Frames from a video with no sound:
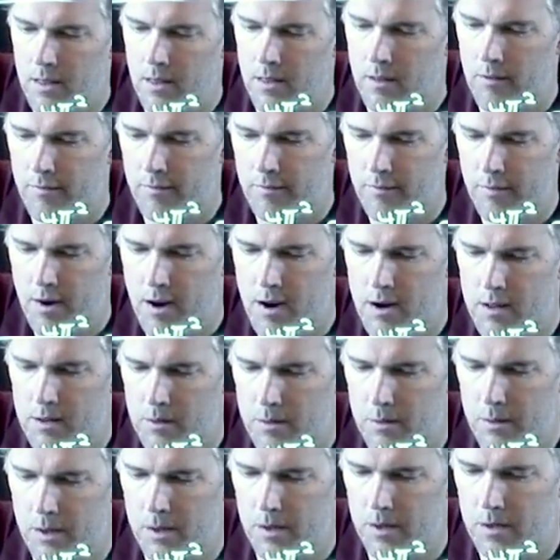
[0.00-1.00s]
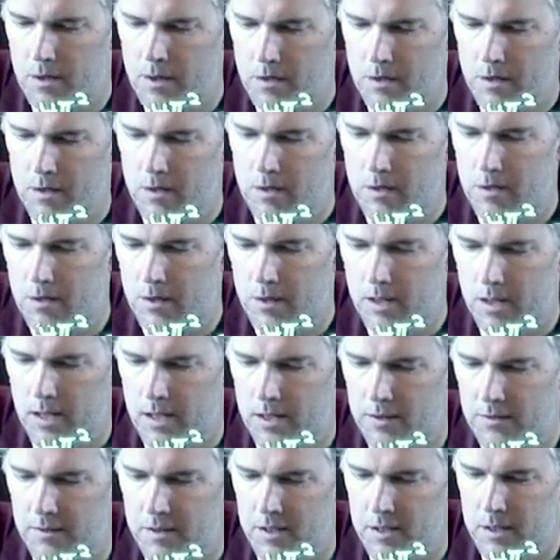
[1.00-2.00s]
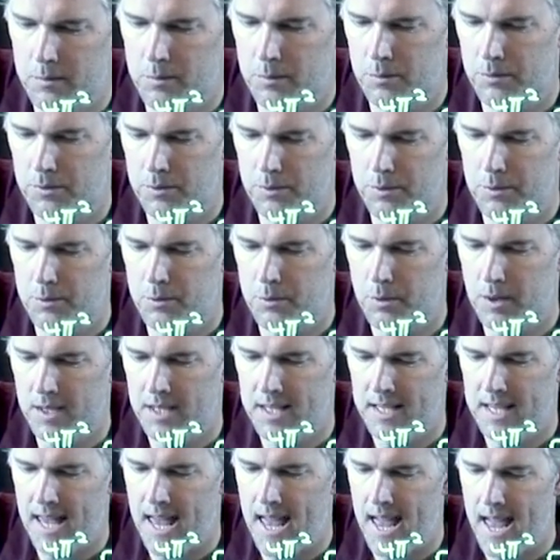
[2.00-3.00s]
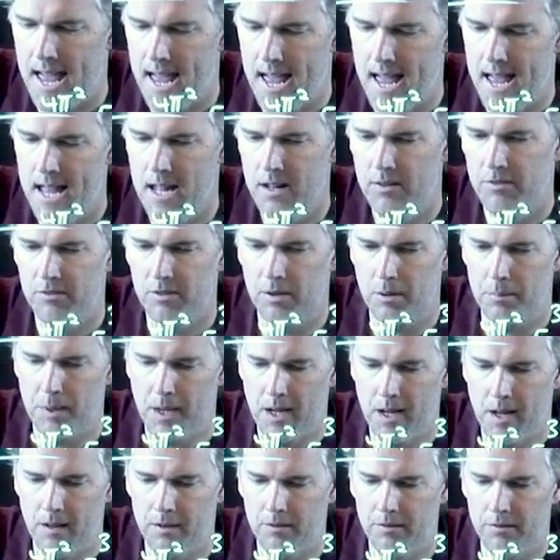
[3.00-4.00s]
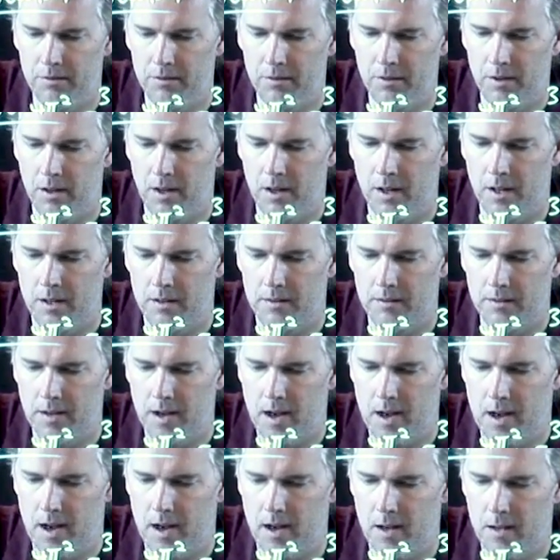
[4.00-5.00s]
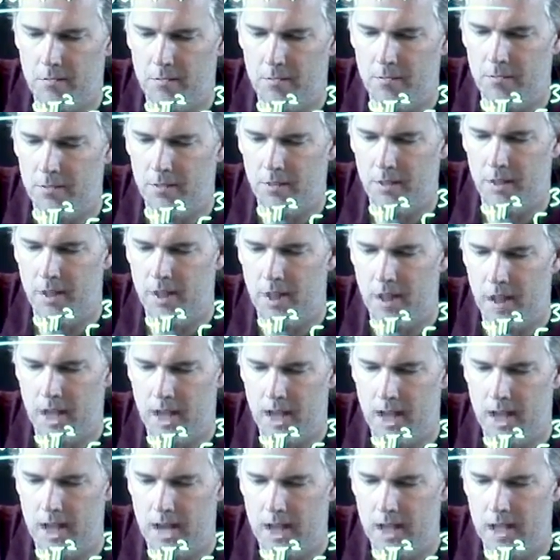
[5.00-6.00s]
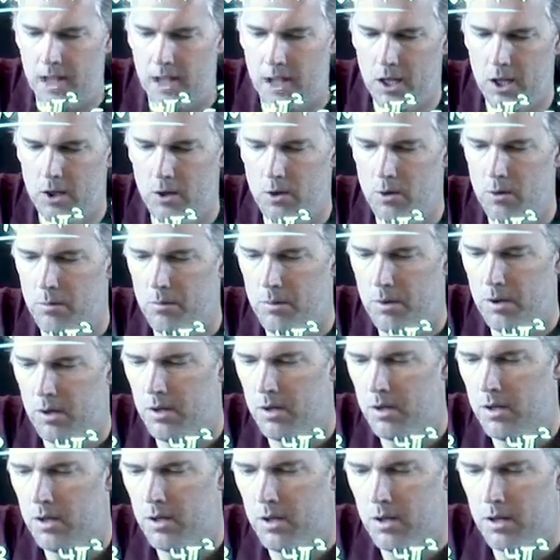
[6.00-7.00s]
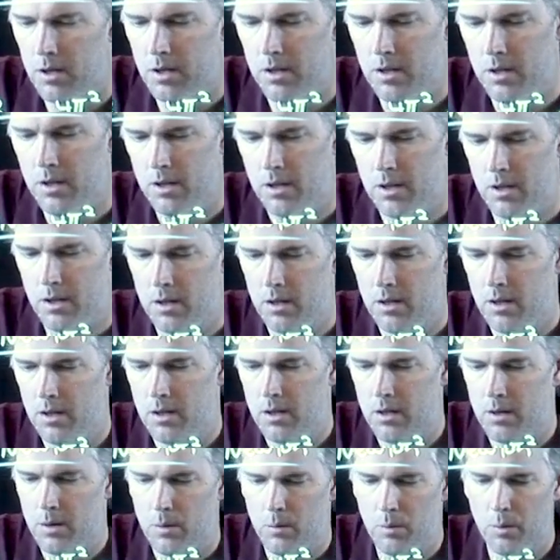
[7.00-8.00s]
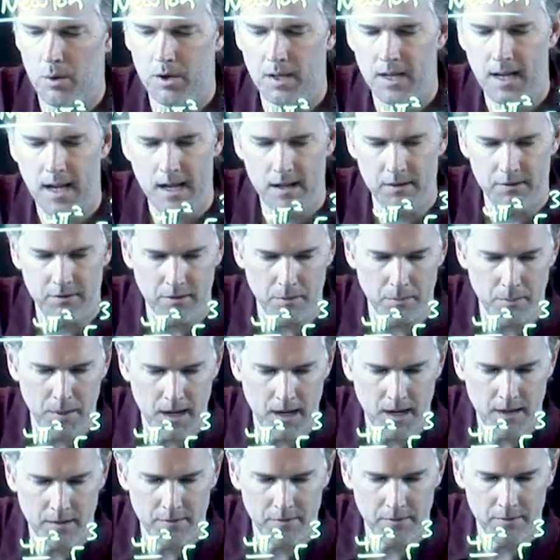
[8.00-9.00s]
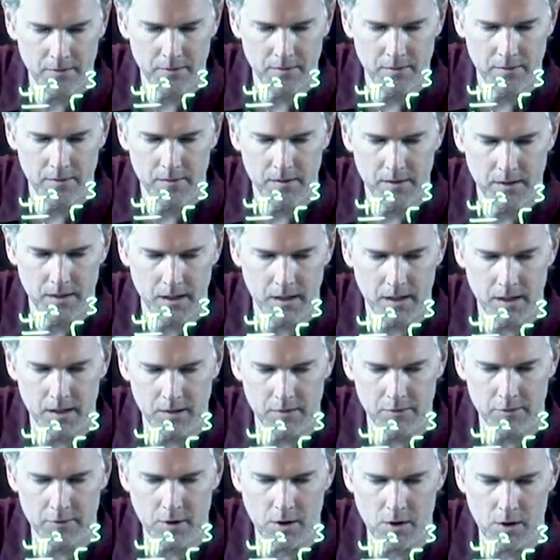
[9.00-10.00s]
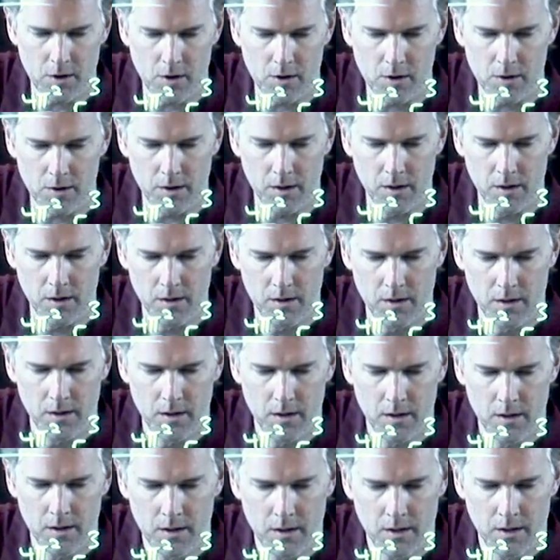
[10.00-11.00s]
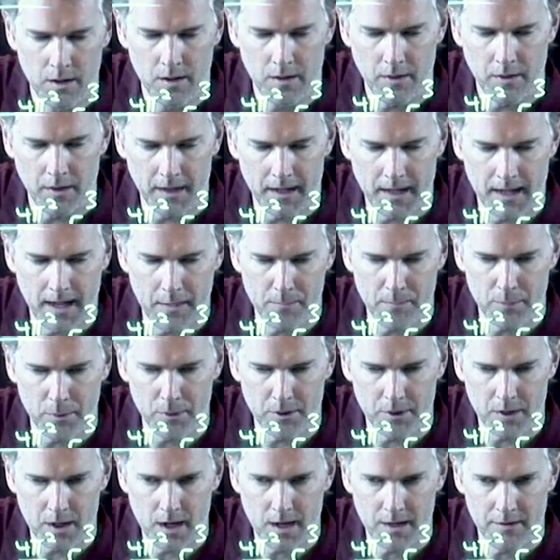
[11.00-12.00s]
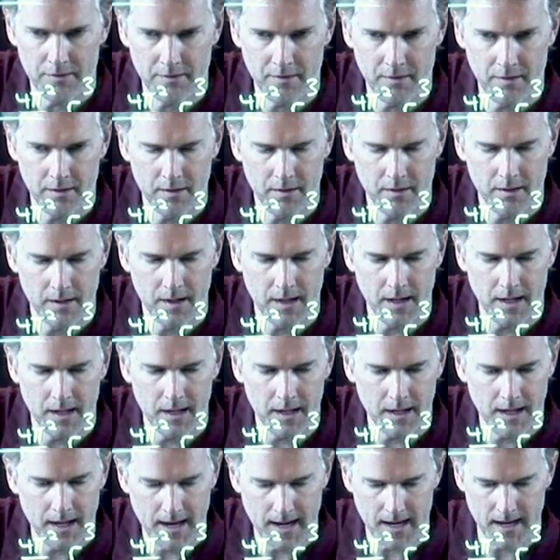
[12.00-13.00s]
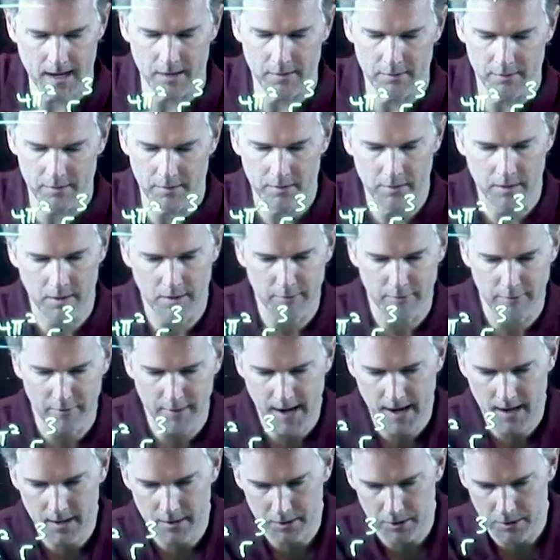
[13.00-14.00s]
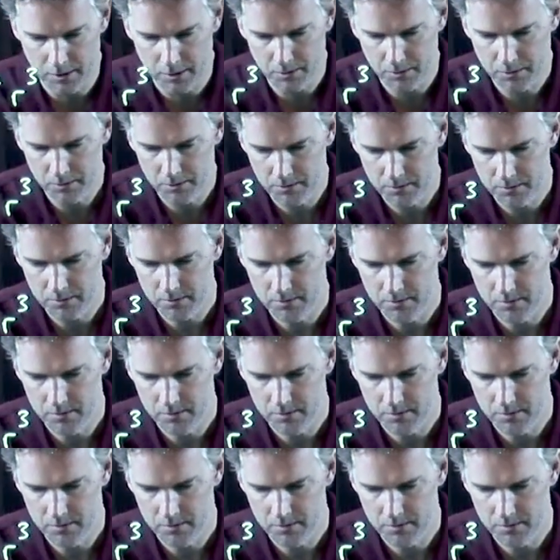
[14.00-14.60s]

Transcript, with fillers: the following. It's equal to k sub s times a cubed, where k sub s is called the Kepler constant, and it has a value